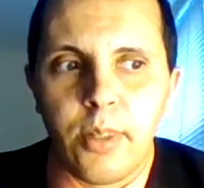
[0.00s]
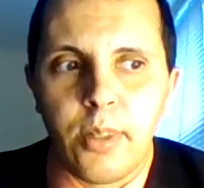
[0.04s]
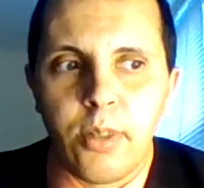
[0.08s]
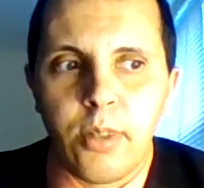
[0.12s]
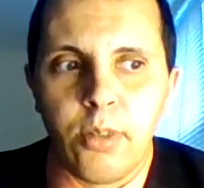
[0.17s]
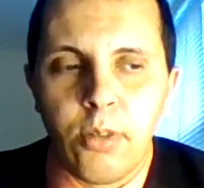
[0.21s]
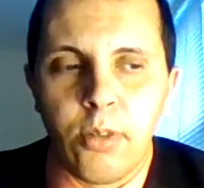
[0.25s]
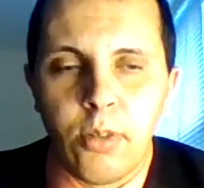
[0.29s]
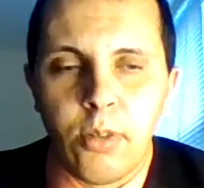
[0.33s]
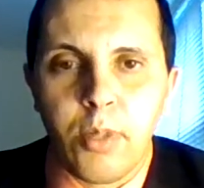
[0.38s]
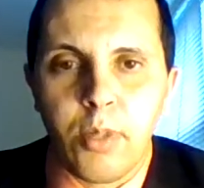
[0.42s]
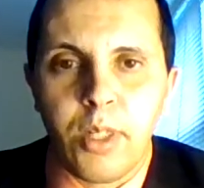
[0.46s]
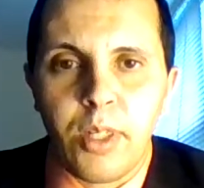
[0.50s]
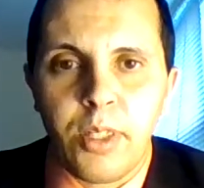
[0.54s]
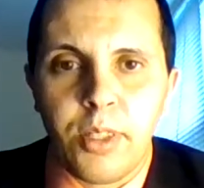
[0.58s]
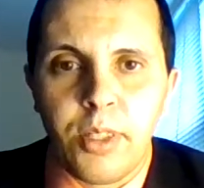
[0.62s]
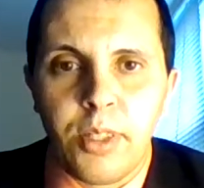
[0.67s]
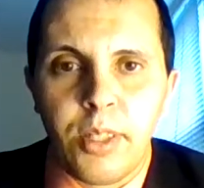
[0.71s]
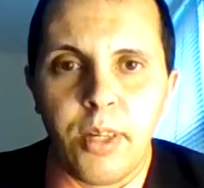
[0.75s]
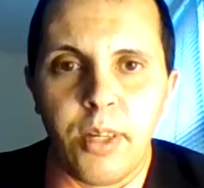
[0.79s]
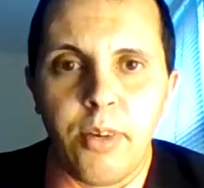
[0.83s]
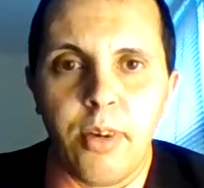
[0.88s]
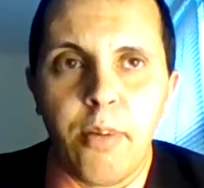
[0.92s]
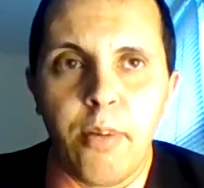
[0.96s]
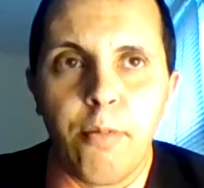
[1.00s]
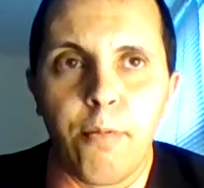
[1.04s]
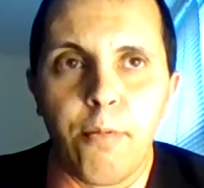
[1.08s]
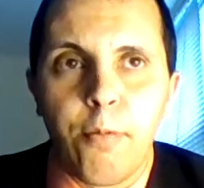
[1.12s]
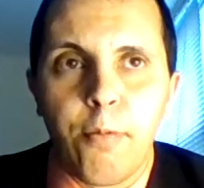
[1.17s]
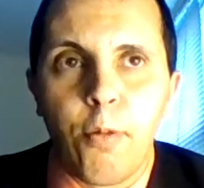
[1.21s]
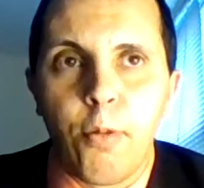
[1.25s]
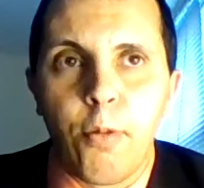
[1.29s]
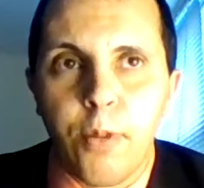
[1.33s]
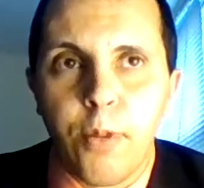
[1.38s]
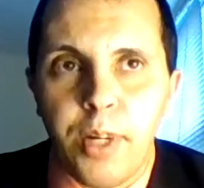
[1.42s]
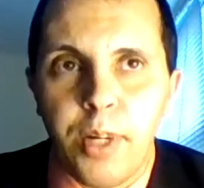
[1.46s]
normally there in
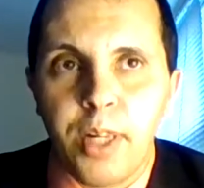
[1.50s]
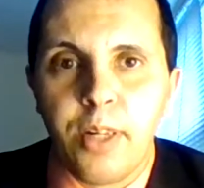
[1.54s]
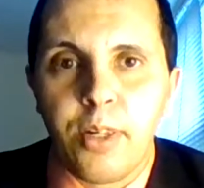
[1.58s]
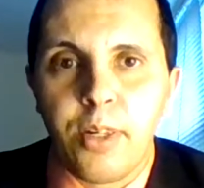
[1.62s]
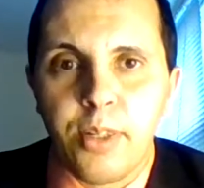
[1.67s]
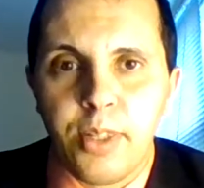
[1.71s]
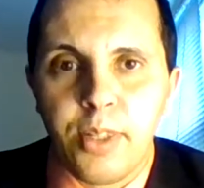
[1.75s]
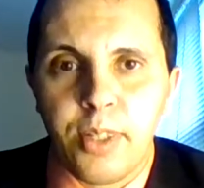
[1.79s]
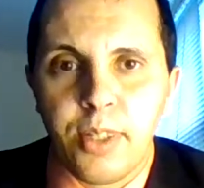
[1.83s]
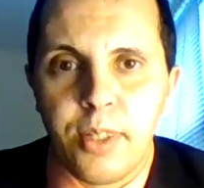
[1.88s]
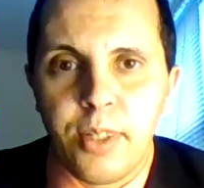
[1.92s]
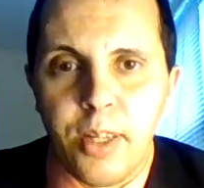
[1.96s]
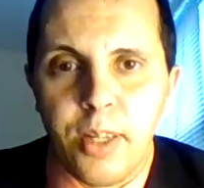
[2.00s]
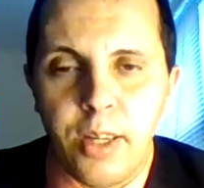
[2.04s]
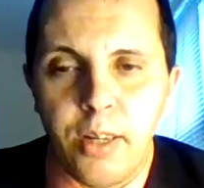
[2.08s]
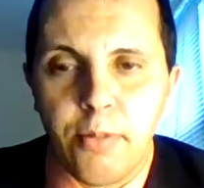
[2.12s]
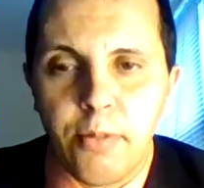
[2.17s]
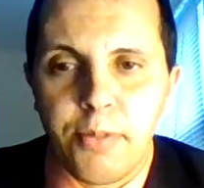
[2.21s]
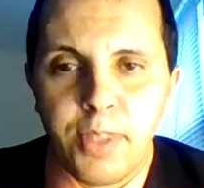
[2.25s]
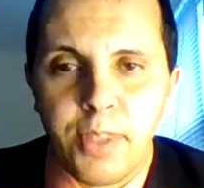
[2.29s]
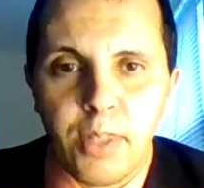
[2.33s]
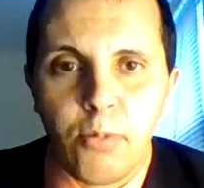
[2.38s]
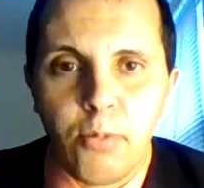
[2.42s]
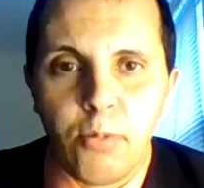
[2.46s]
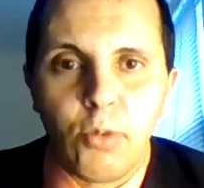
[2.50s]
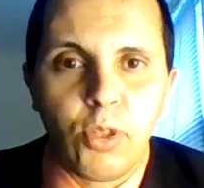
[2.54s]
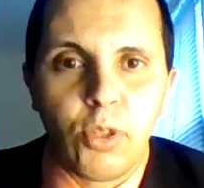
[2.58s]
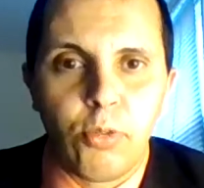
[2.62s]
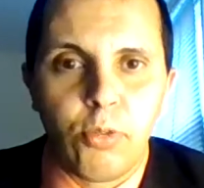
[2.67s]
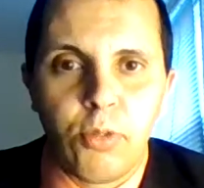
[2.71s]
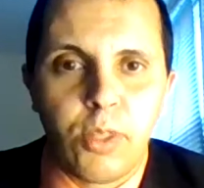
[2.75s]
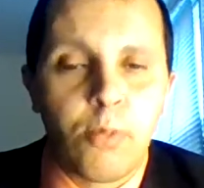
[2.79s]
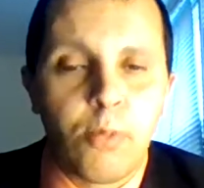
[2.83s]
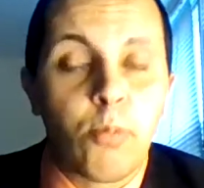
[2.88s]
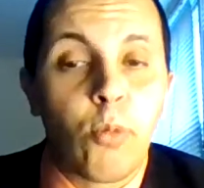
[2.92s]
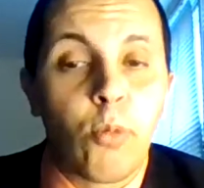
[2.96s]
4 years and a half time, which
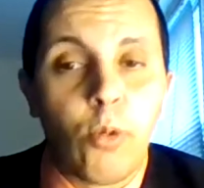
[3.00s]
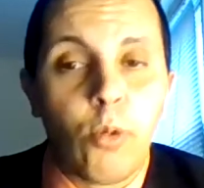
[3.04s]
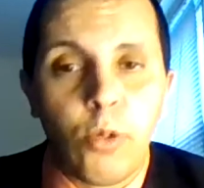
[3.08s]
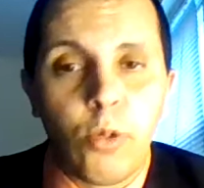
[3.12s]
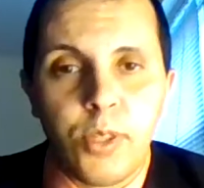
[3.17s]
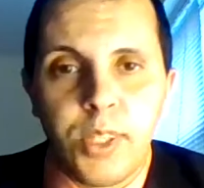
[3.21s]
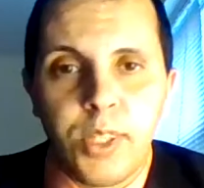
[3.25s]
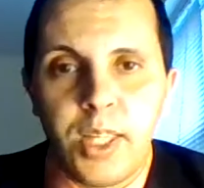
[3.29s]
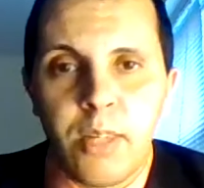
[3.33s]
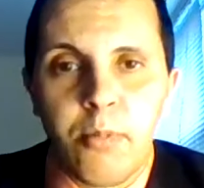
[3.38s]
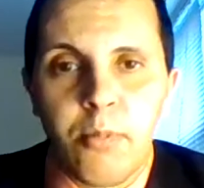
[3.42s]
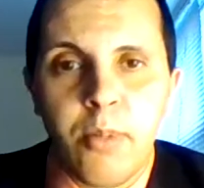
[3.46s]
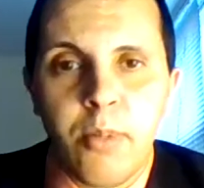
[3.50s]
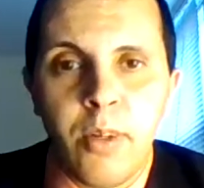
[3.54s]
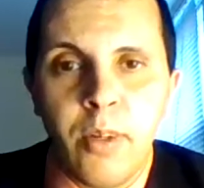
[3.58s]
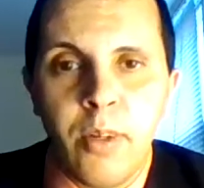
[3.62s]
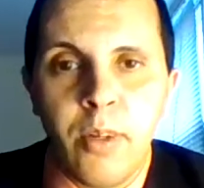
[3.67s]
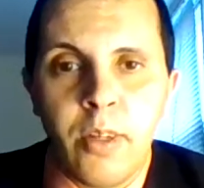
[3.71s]
means more time